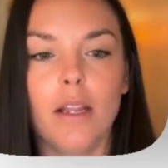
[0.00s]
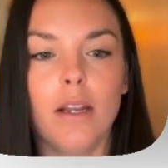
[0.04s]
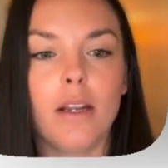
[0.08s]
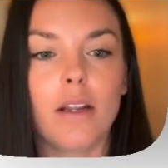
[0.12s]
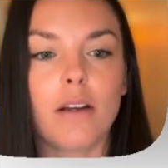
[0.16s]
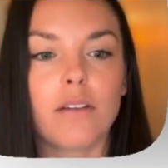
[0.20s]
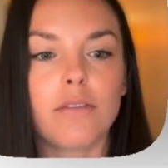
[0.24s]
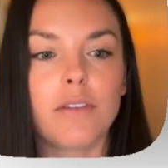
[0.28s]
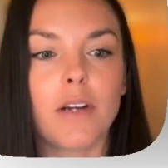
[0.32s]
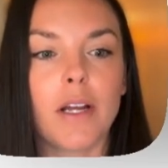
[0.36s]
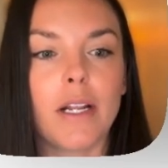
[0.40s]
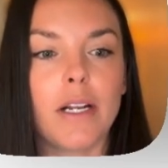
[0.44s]

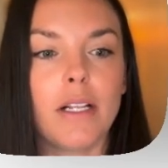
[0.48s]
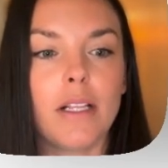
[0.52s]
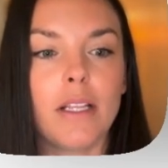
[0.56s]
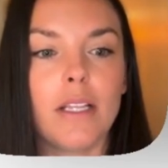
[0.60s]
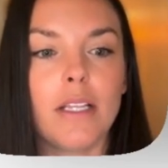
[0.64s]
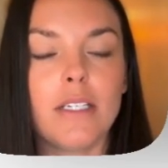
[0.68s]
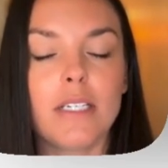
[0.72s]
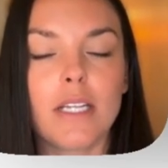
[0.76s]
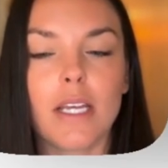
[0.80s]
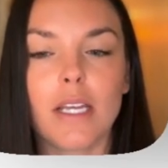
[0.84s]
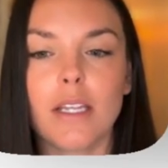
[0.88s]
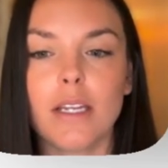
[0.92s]
Now,
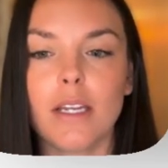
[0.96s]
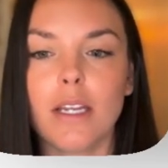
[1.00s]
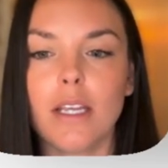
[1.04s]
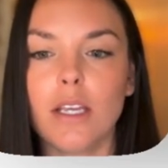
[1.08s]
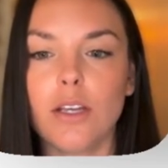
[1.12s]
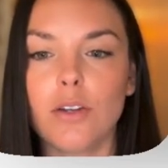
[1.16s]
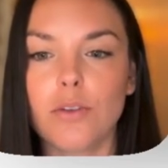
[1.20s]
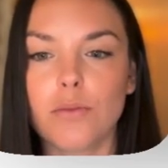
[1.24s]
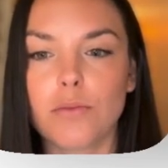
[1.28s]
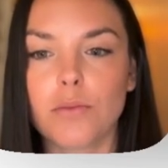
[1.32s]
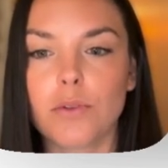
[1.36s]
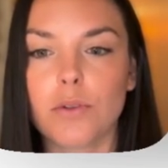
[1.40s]
finally,
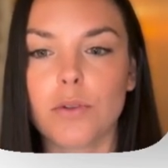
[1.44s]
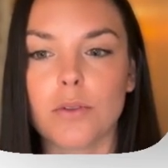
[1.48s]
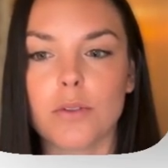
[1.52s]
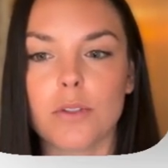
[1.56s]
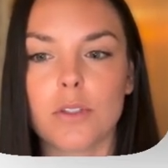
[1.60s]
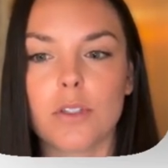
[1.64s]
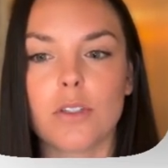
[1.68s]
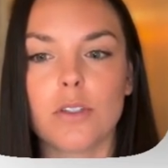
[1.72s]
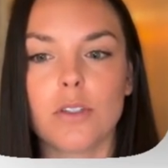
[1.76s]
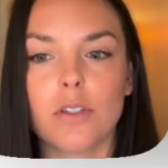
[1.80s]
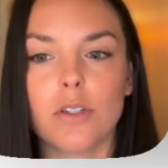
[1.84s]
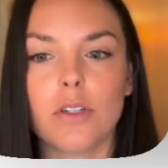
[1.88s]
technique and
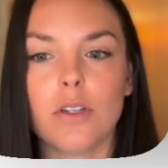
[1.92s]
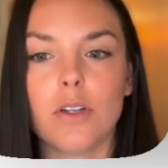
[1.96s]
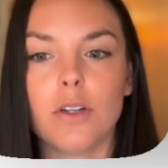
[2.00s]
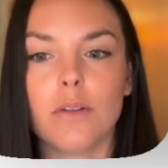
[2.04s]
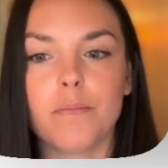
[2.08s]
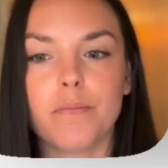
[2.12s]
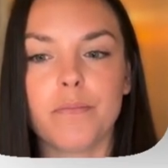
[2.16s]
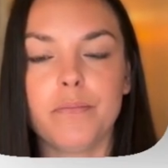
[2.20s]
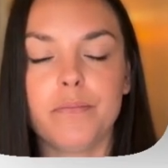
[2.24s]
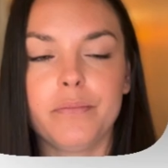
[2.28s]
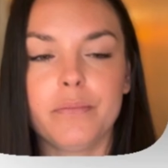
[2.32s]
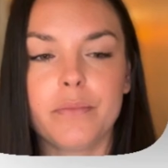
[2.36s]
rules. So
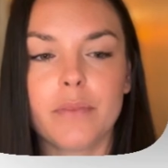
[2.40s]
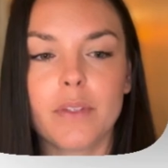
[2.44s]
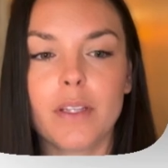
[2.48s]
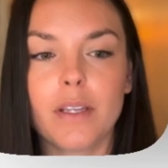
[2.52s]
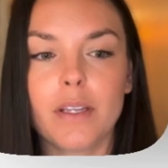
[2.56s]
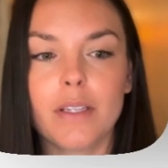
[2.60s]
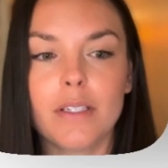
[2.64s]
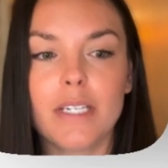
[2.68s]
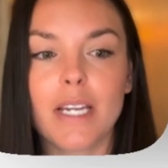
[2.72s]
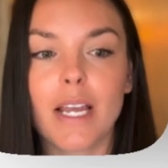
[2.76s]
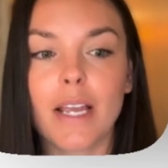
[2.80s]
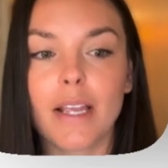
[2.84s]

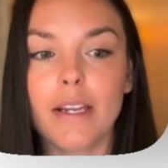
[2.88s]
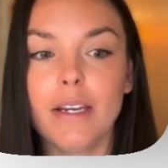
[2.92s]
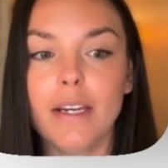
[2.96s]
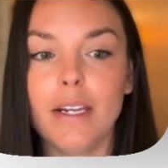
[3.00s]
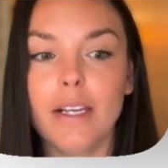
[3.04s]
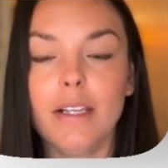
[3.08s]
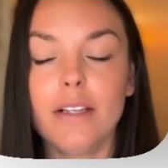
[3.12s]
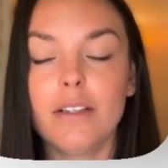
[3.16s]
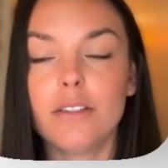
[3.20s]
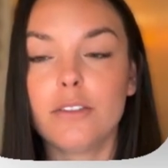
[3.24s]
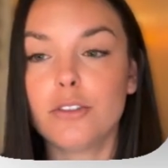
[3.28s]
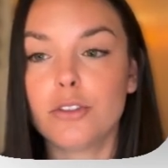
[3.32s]

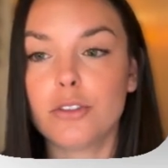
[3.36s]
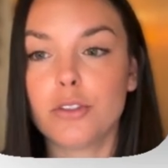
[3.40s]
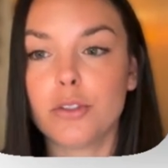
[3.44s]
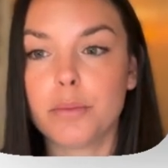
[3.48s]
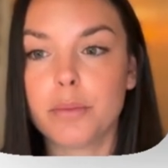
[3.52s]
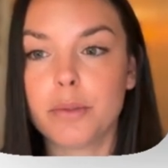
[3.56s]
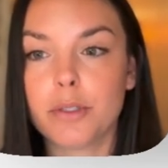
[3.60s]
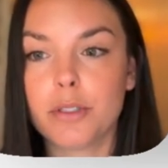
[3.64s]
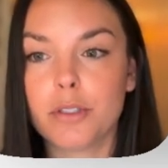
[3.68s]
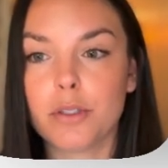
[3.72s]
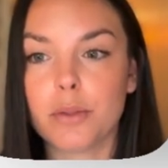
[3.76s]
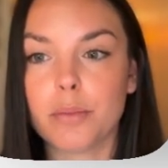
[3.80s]
technique is
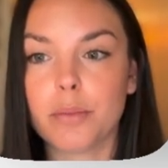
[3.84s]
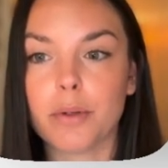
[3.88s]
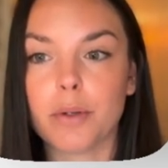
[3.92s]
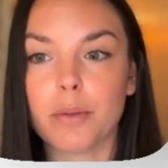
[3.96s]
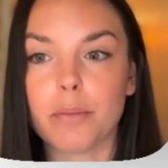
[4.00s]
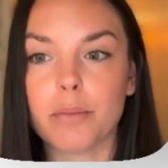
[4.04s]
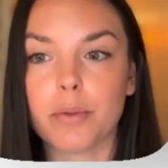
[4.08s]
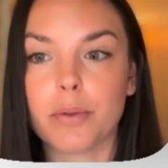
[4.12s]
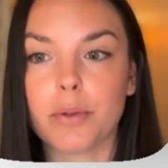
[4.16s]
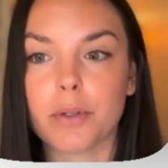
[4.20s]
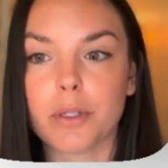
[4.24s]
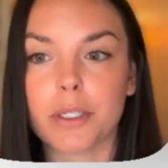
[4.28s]
super, super
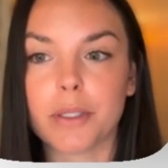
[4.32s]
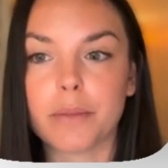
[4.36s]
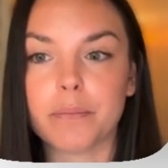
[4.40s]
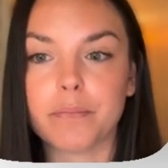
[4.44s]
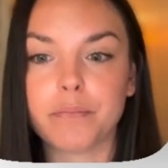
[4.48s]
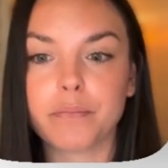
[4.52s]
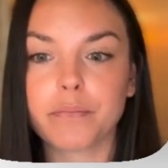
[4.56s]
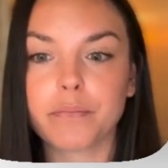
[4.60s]
important.